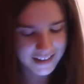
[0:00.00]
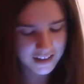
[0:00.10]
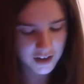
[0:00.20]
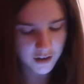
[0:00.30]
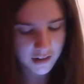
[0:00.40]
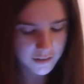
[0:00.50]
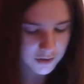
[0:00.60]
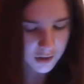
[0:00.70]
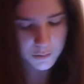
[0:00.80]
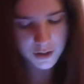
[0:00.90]
No ifs,
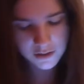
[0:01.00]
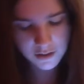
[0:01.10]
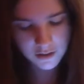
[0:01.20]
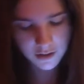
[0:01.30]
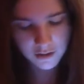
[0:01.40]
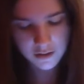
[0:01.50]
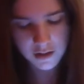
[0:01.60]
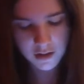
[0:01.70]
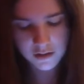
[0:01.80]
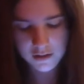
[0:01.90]
no buts, no
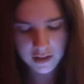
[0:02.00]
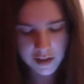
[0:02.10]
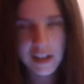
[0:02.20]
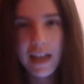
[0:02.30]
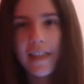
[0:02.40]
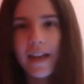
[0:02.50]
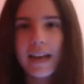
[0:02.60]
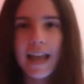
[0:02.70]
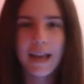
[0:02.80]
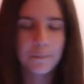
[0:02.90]
coconuts. Let me get that
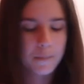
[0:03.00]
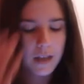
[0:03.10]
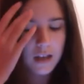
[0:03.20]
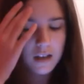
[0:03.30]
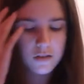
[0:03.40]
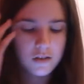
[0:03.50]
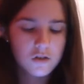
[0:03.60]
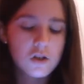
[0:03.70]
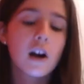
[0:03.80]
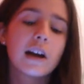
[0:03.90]
name. So,
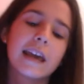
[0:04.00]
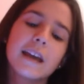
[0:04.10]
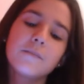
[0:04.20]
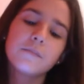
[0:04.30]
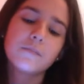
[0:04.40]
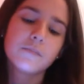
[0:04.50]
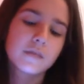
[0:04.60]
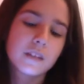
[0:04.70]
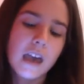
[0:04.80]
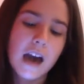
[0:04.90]
Charlie,
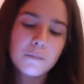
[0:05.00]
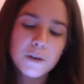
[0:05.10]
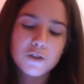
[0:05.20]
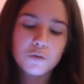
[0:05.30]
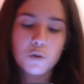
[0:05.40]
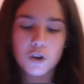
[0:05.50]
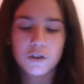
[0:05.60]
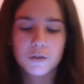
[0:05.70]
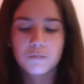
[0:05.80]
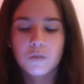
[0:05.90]
how much wood
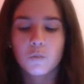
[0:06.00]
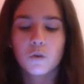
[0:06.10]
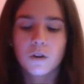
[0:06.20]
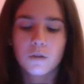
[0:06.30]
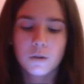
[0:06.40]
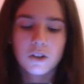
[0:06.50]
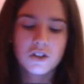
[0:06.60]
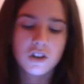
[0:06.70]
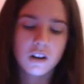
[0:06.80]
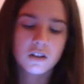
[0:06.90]
would a wood
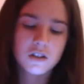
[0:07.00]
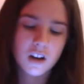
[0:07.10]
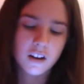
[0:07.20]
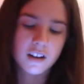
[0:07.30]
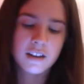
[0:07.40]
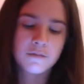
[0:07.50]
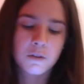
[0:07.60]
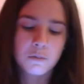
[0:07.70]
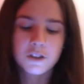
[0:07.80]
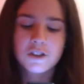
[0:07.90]
chunk chunk if a
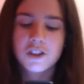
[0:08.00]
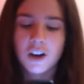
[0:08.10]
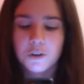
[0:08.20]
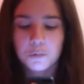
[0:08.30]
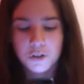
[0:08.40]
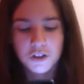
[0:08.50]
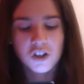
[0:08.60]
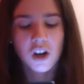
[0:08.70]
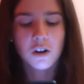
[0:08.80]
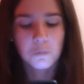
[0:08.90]
wood chunk would
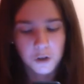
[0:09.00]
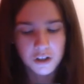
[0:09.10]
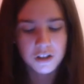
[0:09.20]
chunk wood?